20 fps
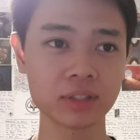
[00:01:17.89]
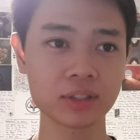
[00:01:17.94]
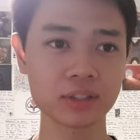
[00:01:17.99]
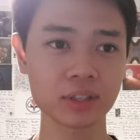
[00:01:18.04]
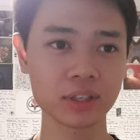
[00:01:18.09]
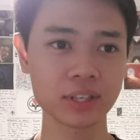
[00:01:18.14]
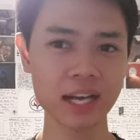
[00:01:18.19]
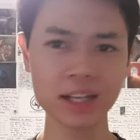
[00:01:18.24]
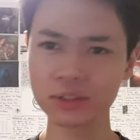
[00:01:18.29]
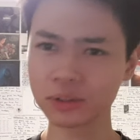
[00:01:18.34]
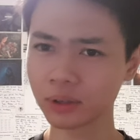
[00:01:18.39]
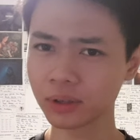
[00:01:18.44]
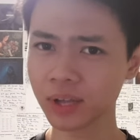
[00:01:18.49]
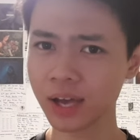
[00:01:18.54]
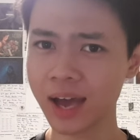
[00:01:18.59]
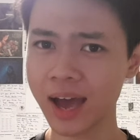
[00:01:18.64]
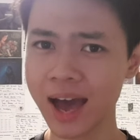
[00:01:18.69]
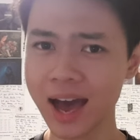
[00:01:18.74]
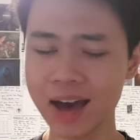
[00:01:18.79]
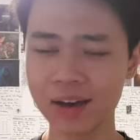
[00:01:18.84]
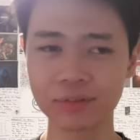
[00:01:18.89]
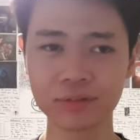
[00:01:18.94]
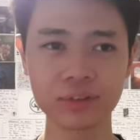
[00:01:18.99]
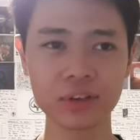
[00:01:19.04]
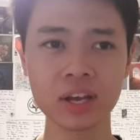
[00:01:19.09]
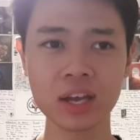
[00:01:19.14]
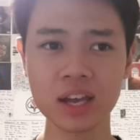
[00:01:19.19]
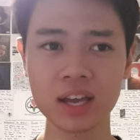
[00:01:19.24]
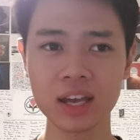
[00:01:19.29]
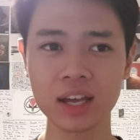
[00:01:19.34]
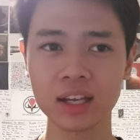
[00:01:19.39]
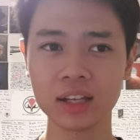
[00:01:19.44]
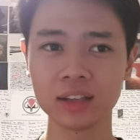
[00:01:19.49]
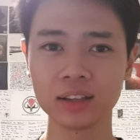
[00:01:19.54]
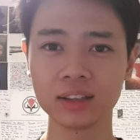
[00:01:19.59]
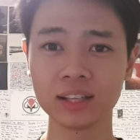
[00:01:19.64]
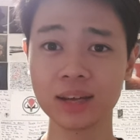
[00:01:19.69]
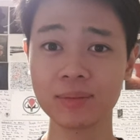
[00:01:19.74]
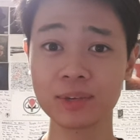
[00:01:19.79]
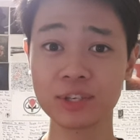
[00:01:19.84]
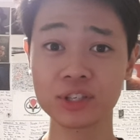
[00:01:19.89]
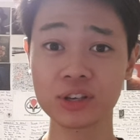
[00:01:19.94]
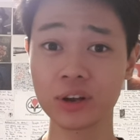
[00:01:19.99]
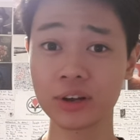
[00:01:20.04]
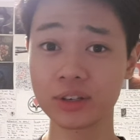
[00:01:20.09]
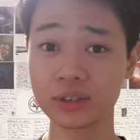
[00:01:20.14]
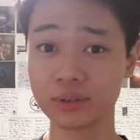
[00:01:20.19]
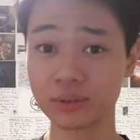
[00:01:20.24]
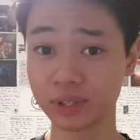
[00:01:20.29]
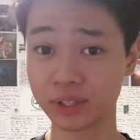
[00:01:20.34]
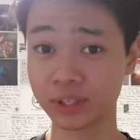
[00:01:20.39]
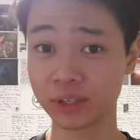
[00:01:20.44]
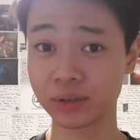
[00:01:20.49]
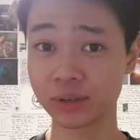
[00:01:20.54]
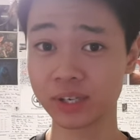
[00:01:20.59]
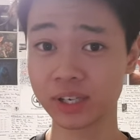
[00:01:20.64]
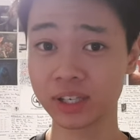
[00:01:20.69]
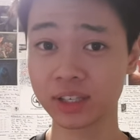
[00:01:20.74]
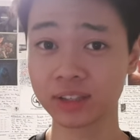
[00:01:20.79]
So that's all I have. Let me show you really quick.